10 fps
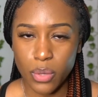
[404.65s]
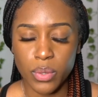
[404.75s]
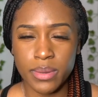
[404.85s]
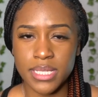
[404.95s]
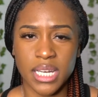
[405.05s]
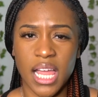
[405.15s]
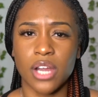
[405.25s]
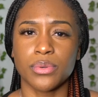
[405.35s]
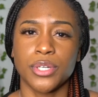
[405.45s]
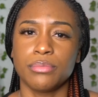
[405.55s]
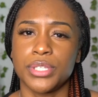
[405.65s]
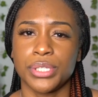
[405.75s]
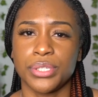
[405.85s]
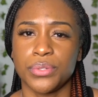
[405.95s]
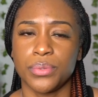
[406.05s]
we went to the locker room
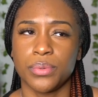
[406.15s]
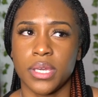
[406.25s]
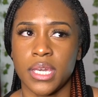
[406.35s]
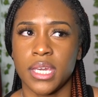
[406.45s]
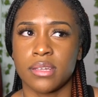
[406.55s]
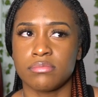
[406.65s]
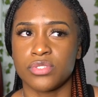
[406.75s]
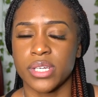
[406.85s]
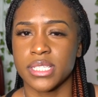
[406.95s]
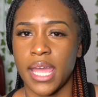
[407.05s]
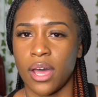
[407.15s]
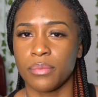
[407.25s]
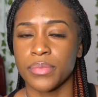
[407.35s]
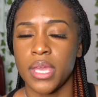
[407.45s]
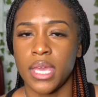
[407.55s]
to get dressed out.